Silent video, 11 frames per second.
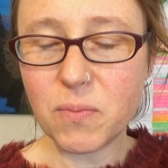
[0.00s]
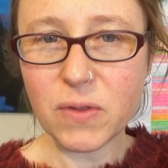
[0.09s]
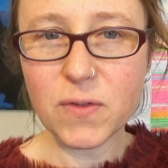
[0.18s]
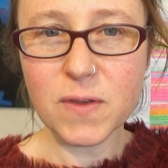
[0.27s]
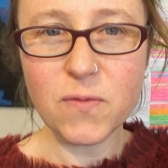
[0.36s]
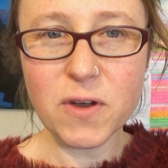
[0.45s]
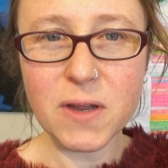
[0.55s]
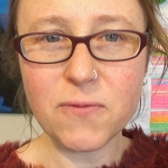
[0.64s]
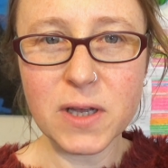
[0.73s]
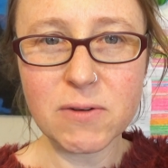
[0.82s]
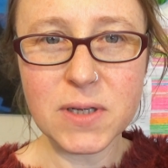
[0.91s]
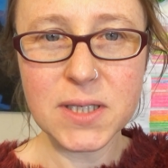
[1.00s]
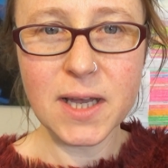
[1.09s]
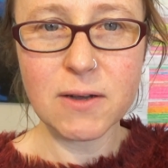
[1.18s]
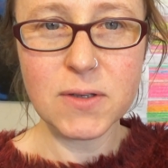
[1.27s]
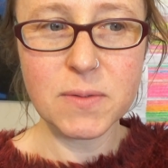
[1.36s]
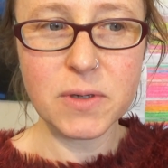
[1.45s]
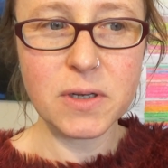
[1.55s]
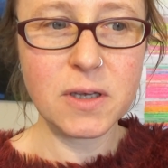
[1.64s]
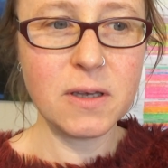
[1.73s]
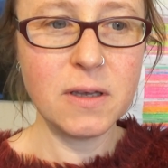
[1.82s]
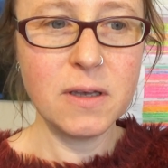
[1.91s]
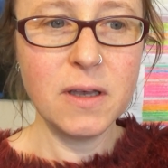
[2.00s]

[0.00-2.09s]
with some very vigorous housework.